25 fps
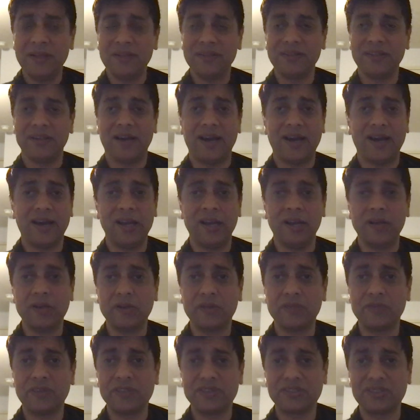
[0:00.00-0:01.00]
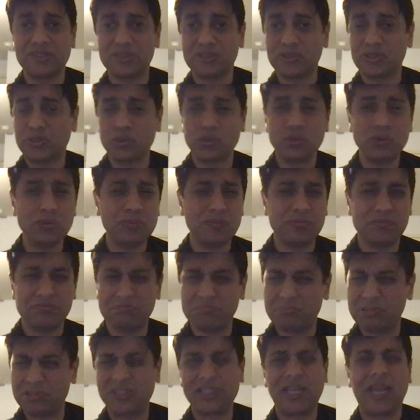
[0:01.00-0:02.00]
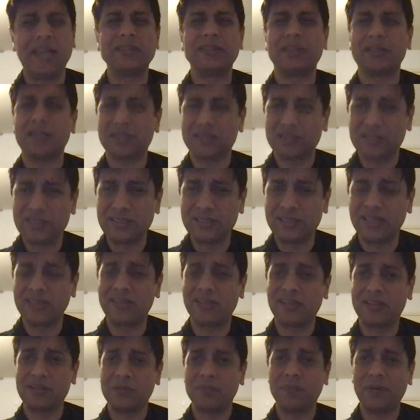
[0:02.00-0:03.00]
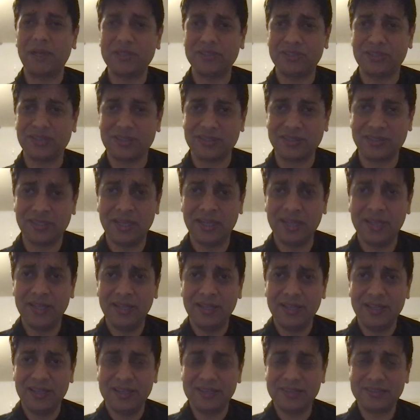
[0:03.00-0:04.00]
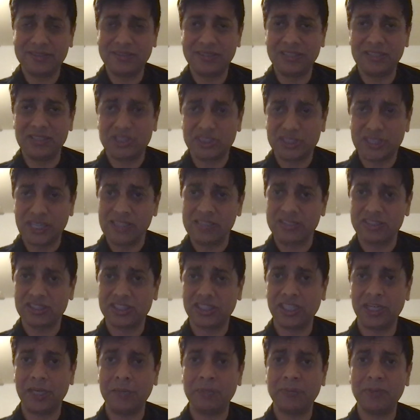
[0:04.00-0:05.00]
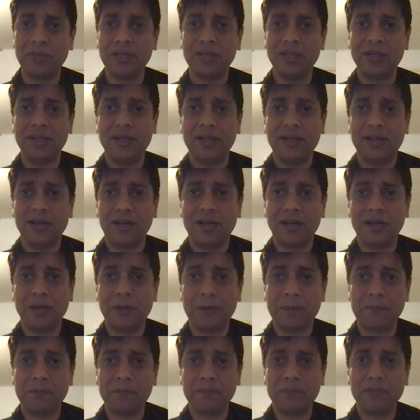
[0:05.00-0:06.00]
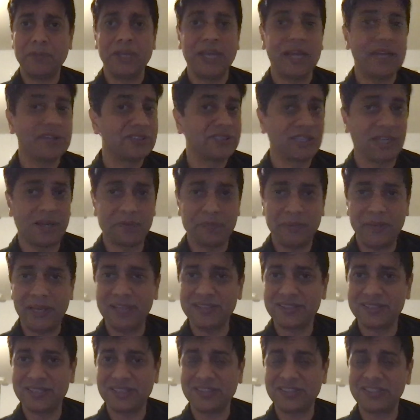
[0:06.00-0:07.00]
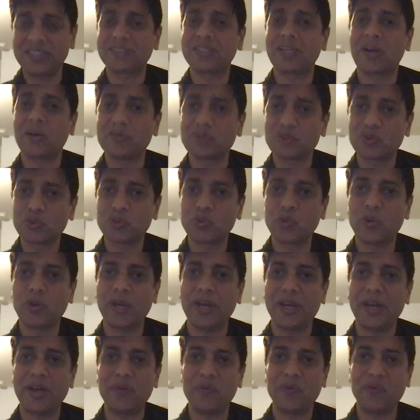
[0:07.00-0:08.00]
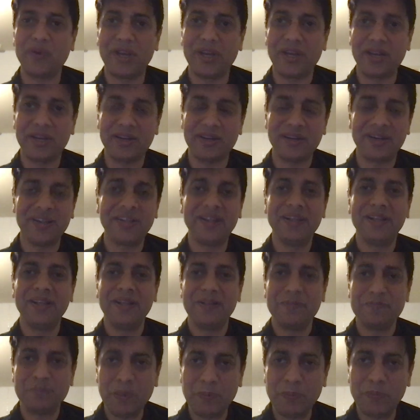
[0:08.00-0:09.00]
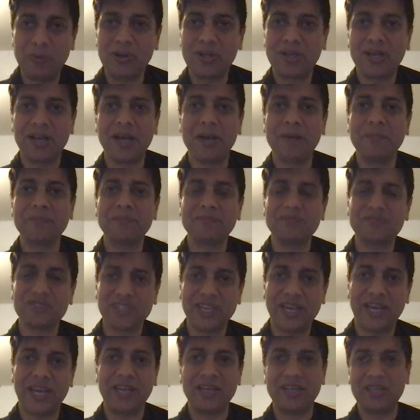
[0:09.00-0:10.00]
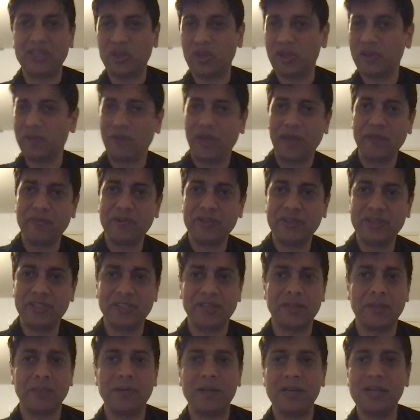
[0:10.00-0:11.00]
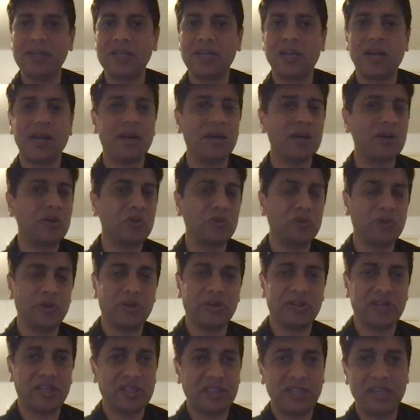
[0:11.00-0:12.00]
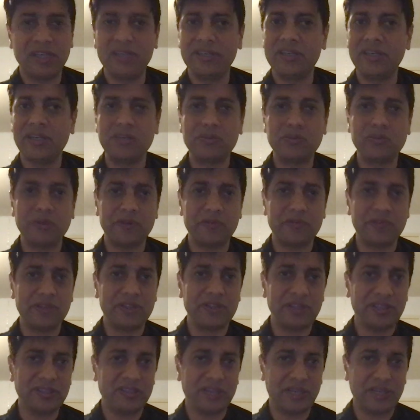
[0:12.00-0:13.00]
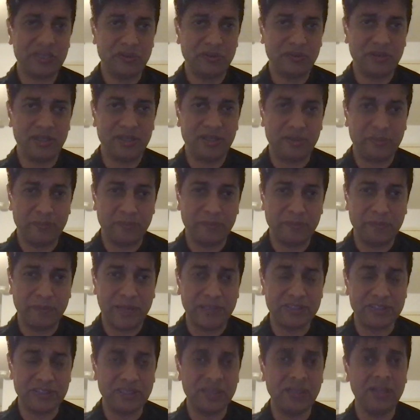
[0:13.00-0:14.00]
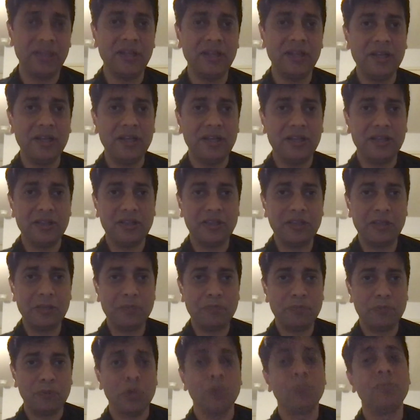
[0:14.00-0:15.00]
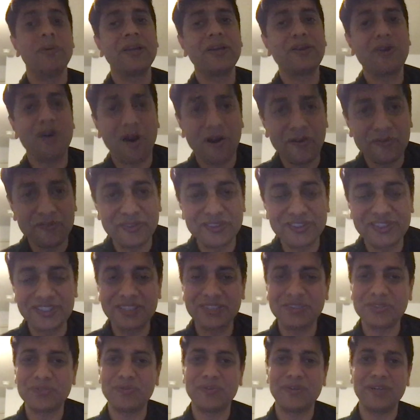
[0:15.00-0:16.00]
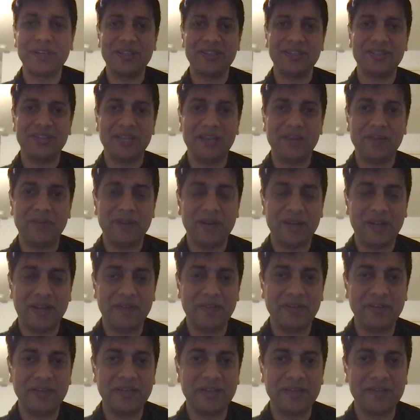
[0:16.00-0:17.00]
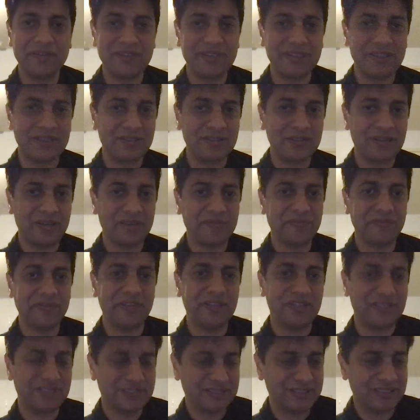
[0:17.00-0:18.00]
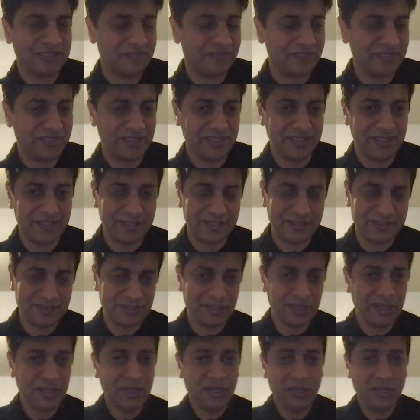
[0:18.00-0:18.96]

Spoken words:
The highlight of this is too, besides the cathedral and other places, is the shell-shaped piazza. Piazza is the town square where people come, chat, and you have everything, the bell tower to your cathedral to everything that you can imagine. The public offices where they were having government affairs and everything else.